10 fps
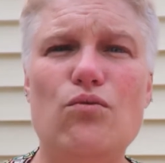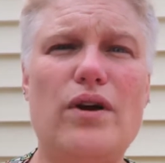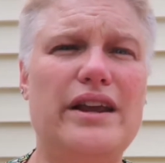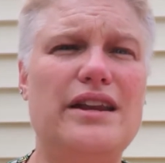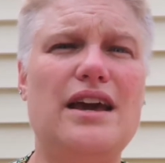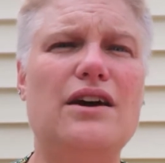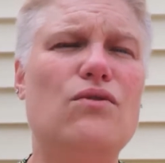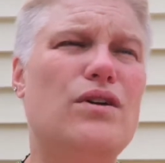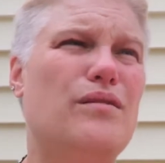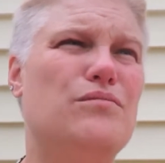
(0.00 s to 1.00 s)
Right
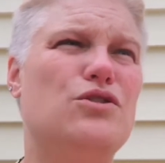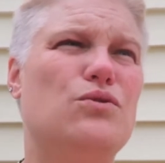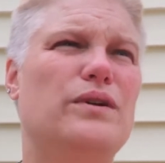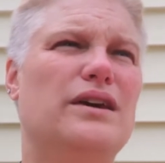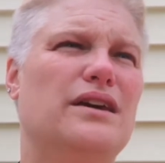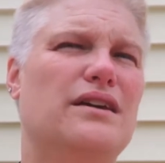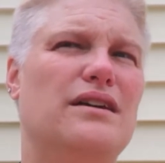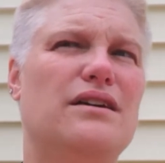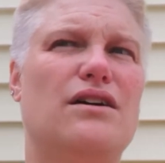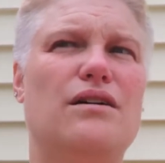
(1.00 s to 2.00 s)
now I'm doing
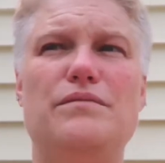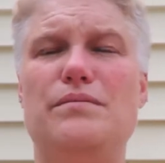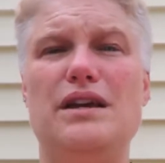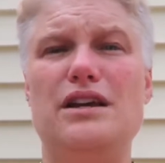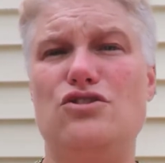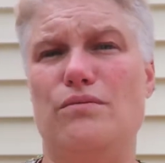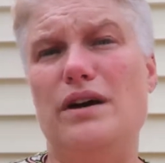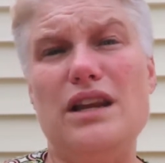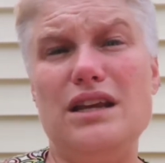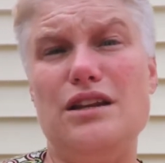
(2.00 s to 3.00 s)
it to make extra
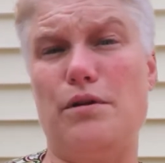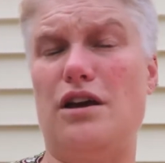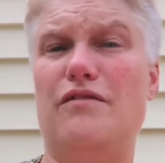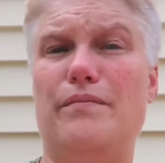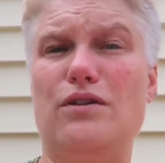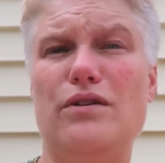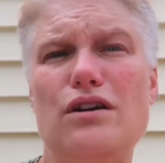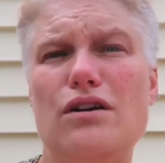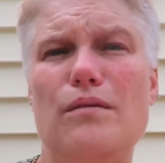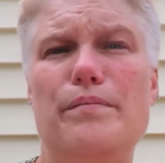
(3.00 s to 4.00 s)
money, to pay off my
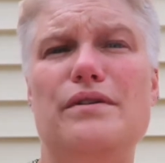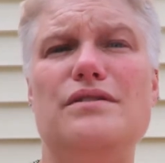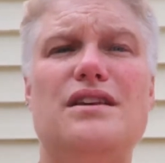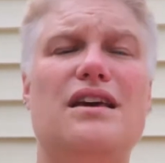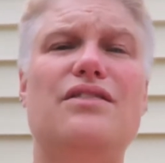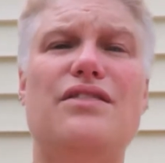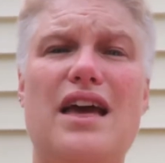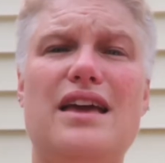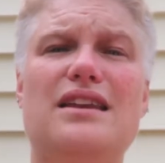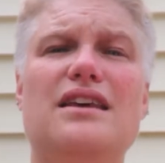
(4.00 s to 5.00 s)
credit card bills, and
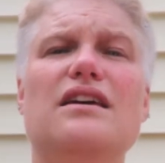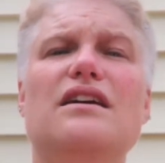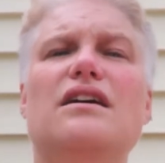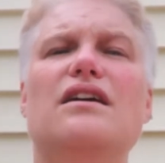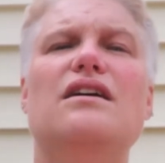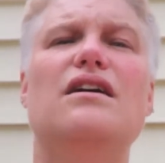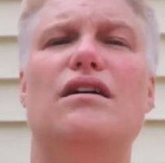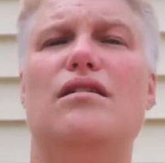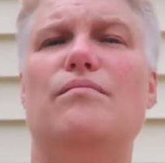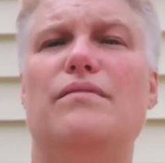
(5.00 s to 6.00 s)
then
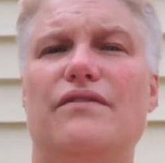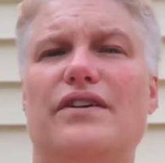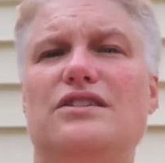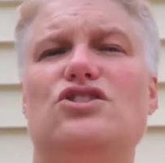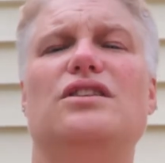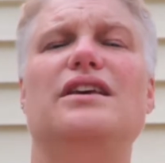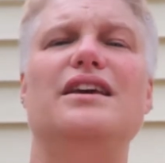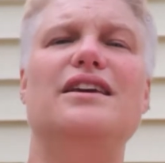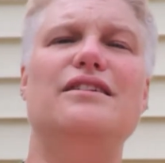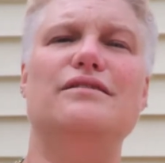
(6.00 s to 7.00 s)

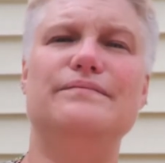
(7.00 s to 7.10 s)
eventually